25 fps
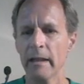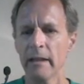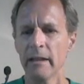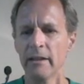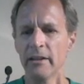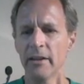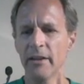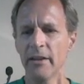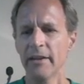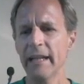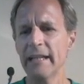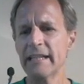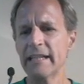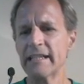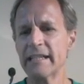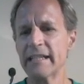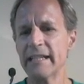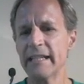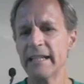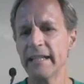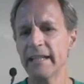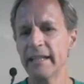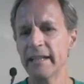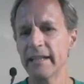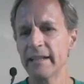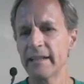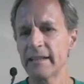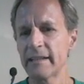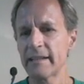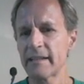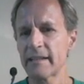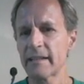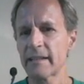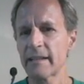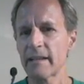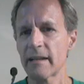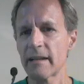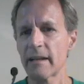So that's
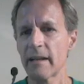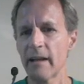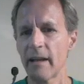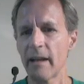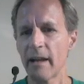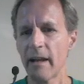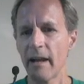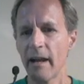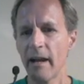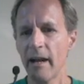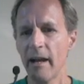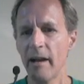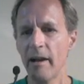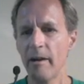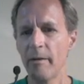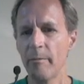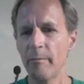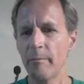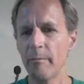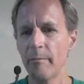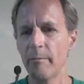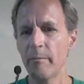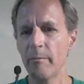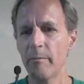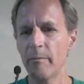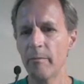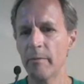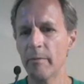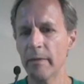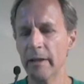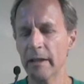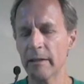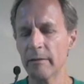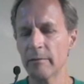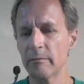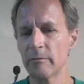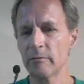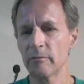tedious.
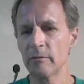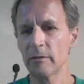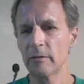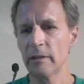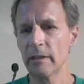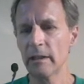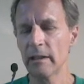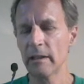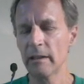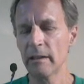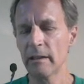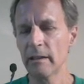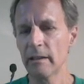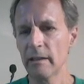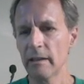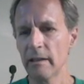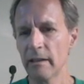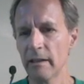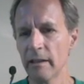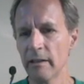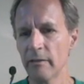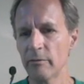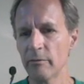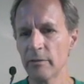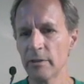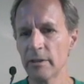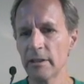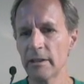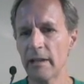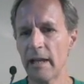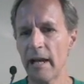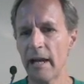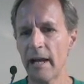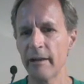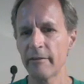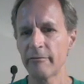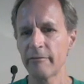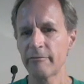In real
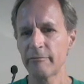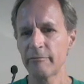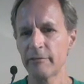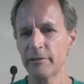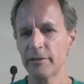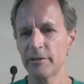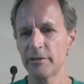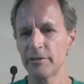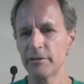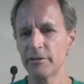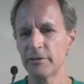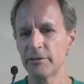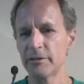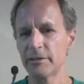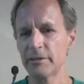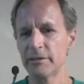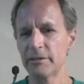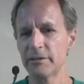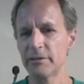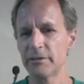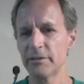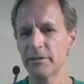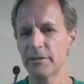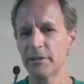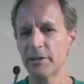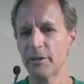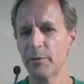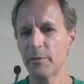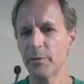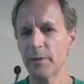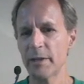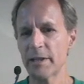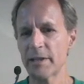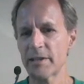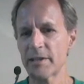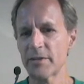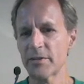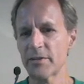life, when you're doing a
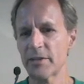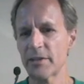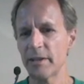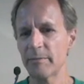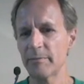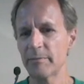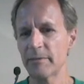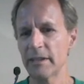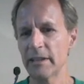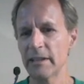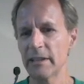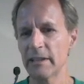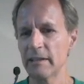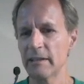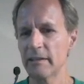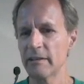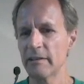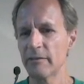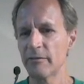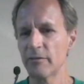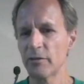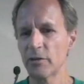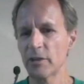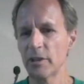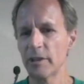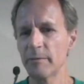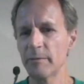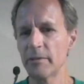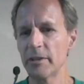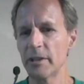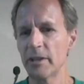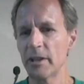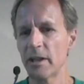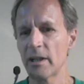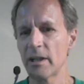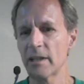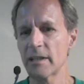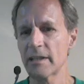quiz or something, and if you're
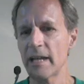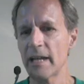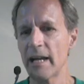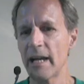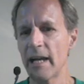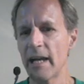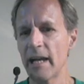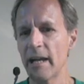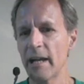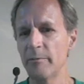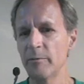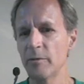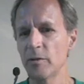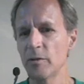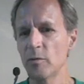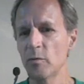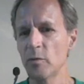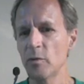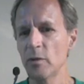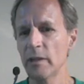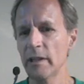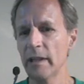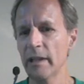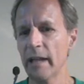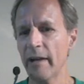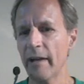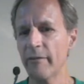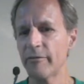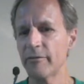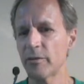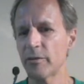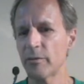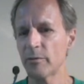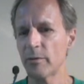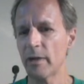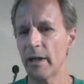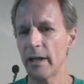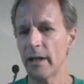limited on time, you wouldn't have
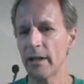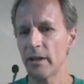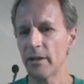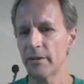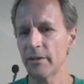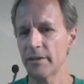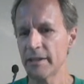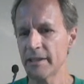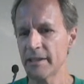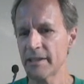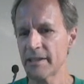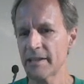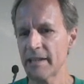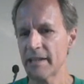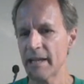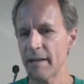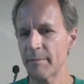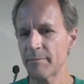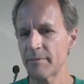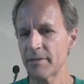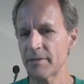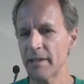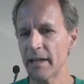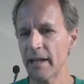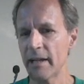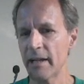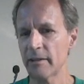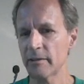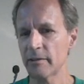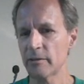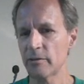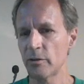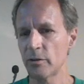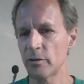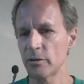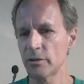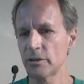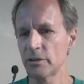to write all these steps down, of
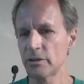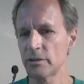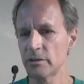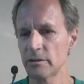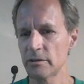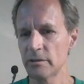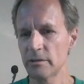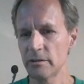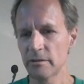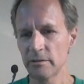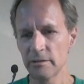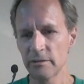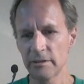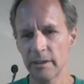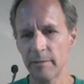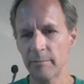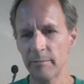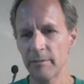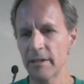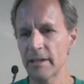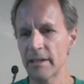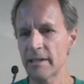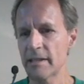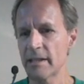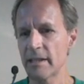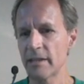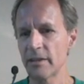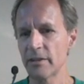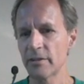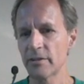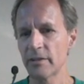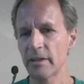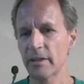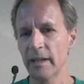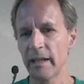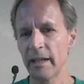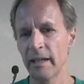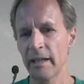course. You do some of this in
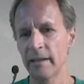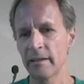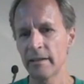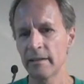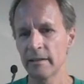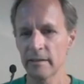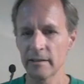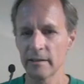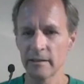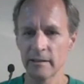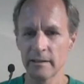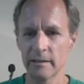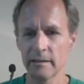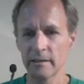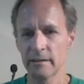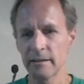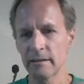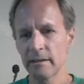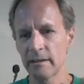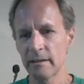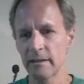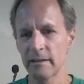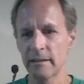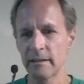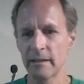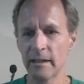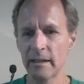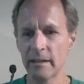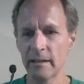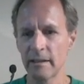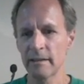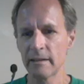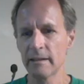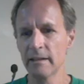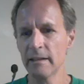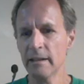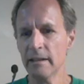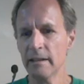your head.
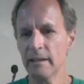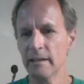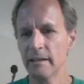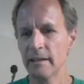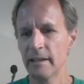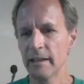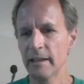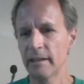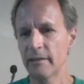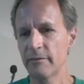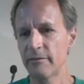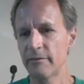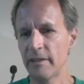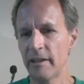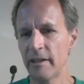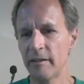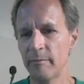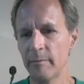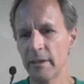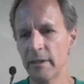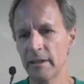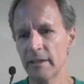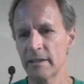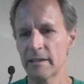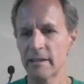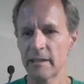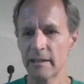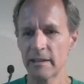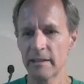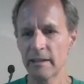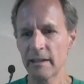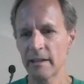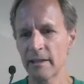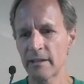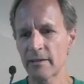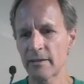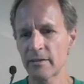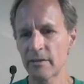Yeah, negative 5 minus 10,
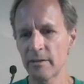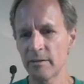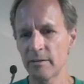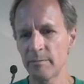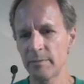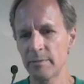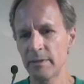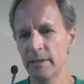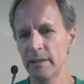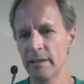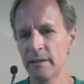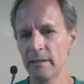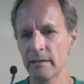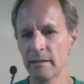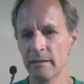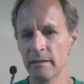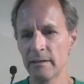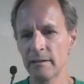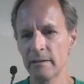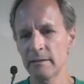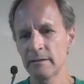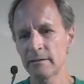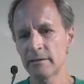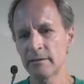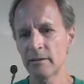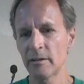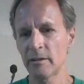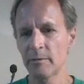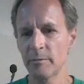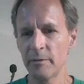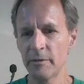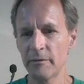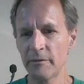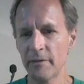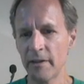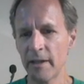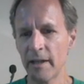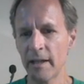yeah, that's going to be, it's going to
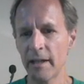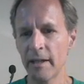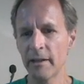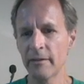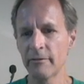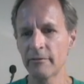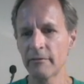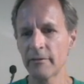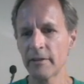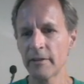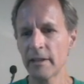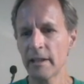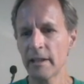be 5.